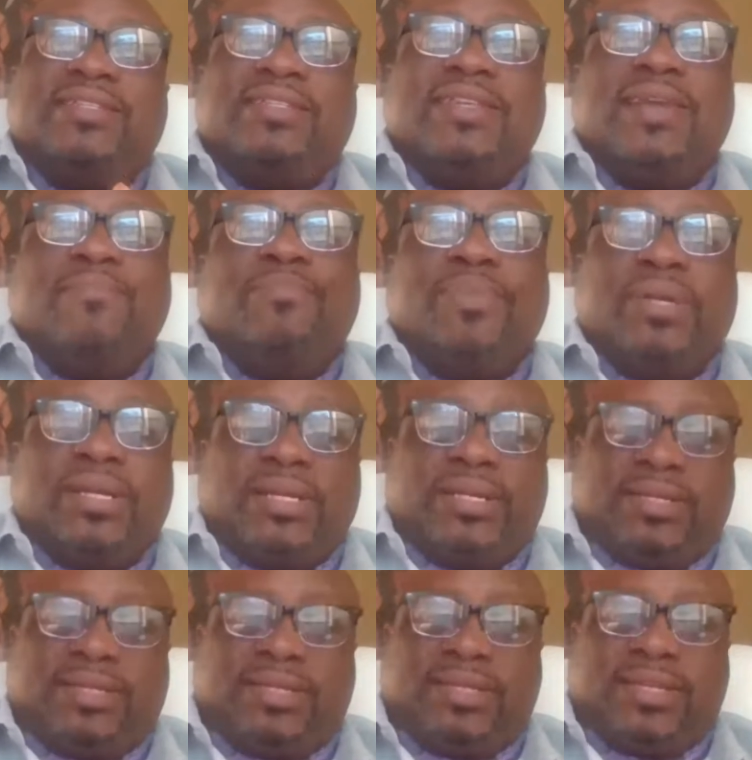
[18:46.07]

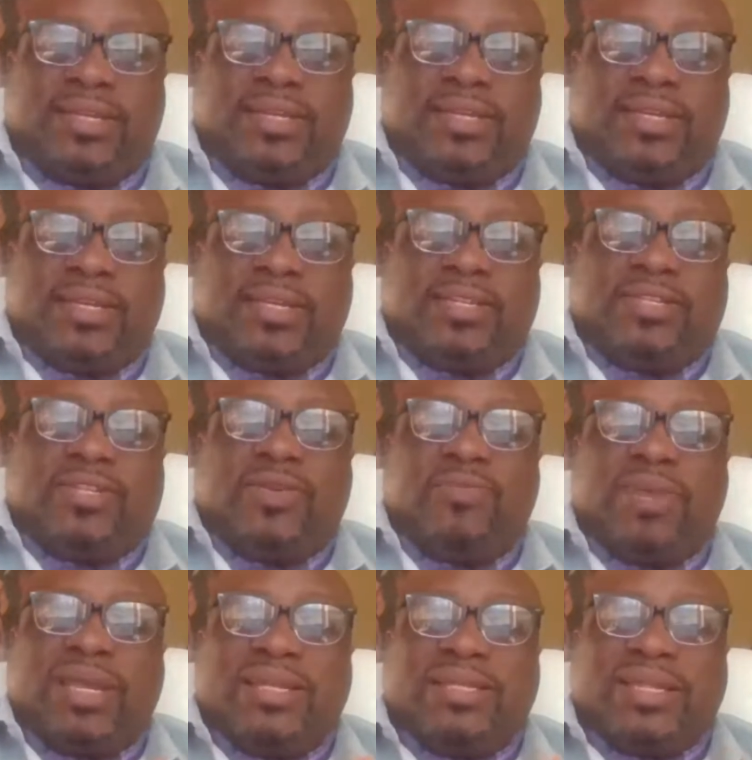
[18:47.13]
simplest to
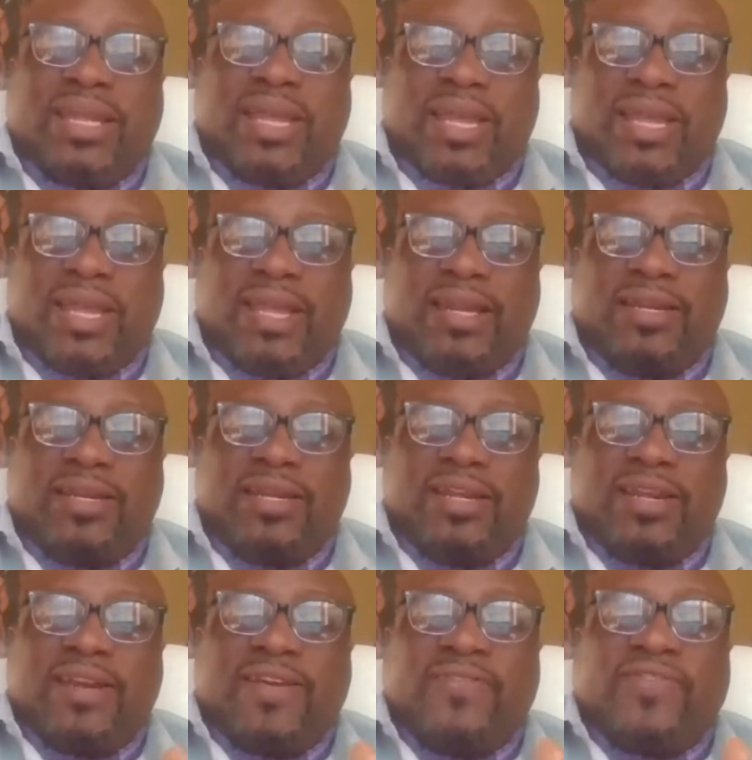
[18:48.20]
maintain
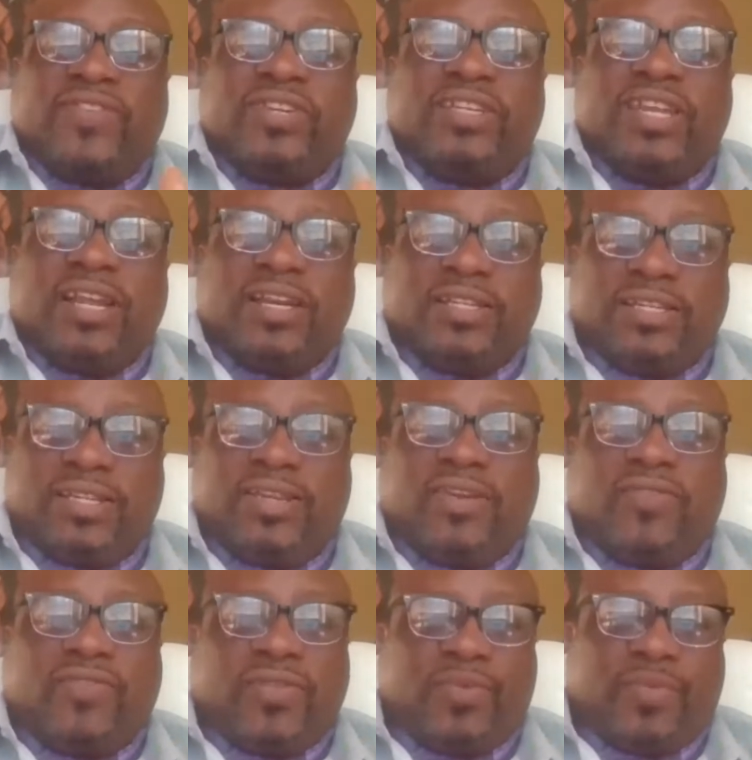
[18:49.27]
the fertility
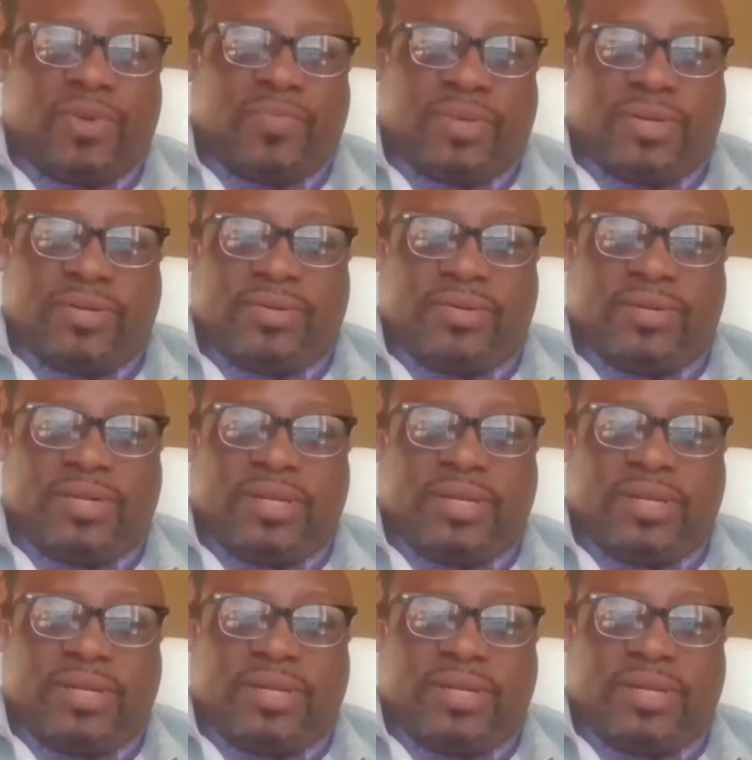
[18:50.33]
of the woman.